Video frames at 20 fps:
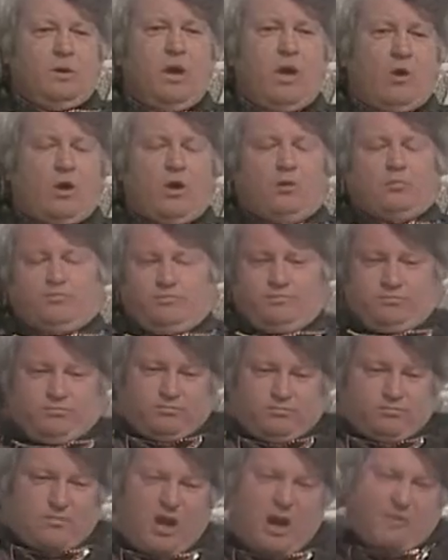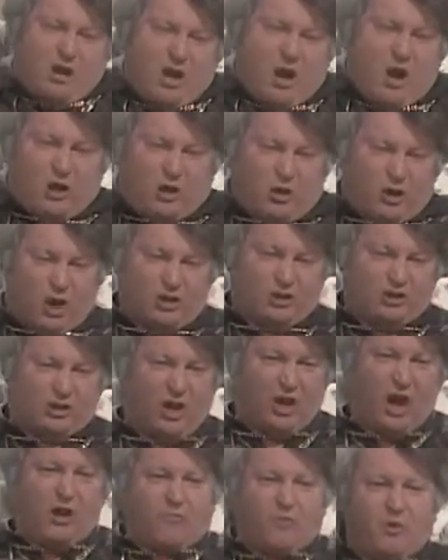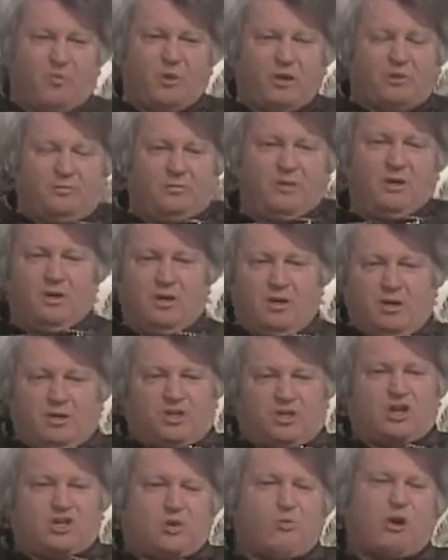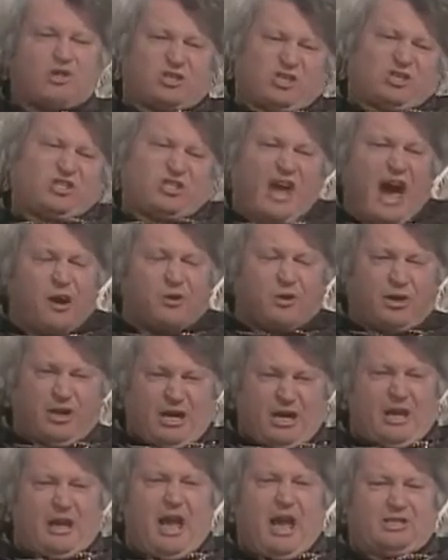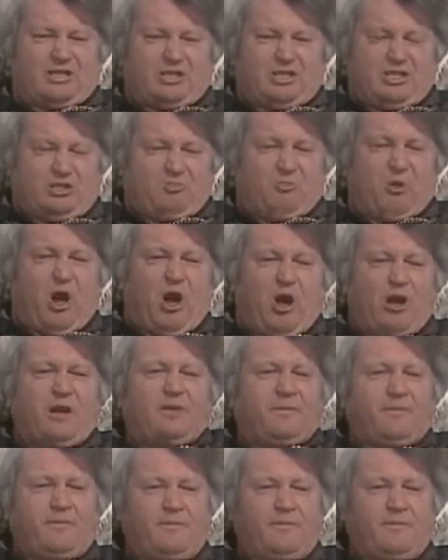Yeah, well, maybe I glossed it over a bit. So she wasn't totally a Nazi spy.